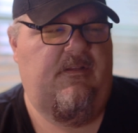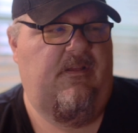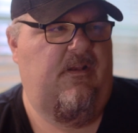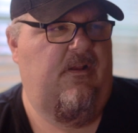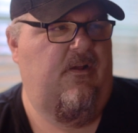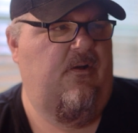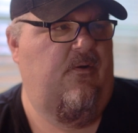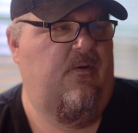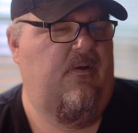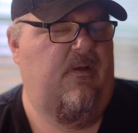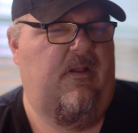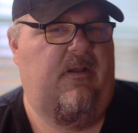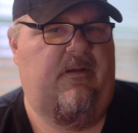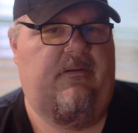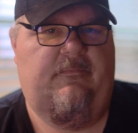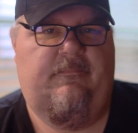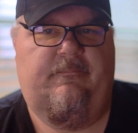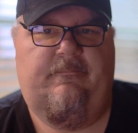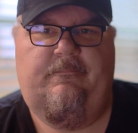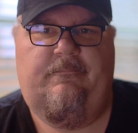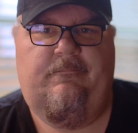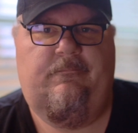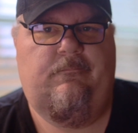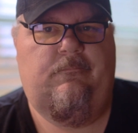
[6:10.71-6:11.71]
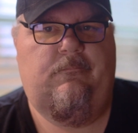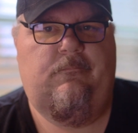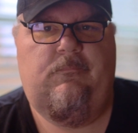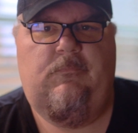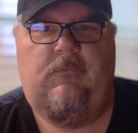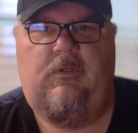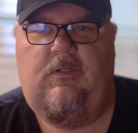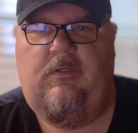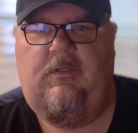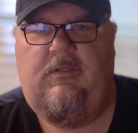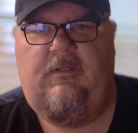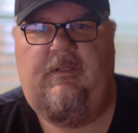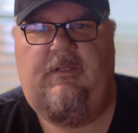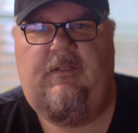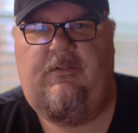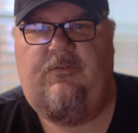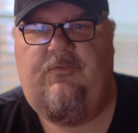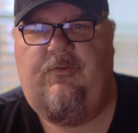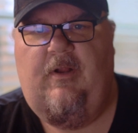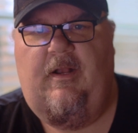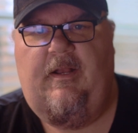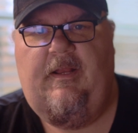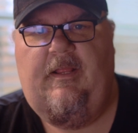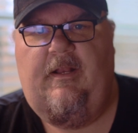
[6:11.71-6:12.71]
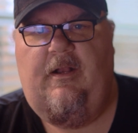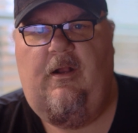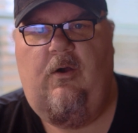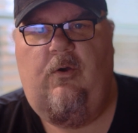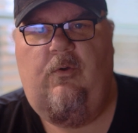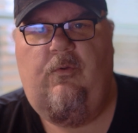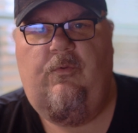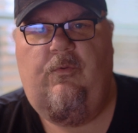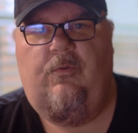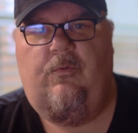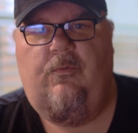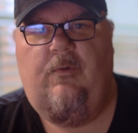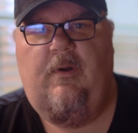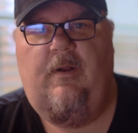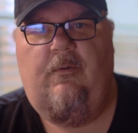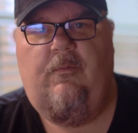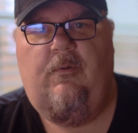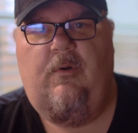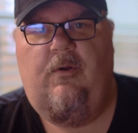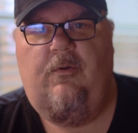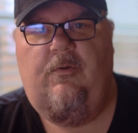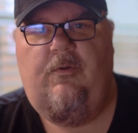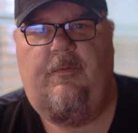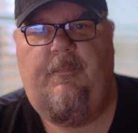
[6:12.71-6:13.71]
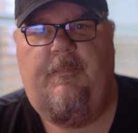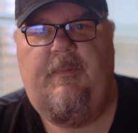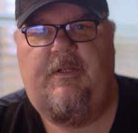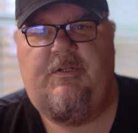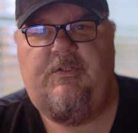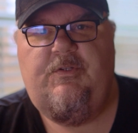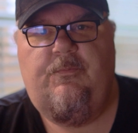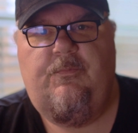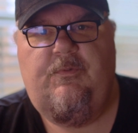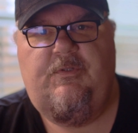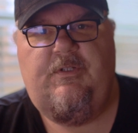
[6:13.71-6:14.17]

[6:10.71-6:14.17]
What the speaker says: You know, you try to get a hold of the Railroad Commission,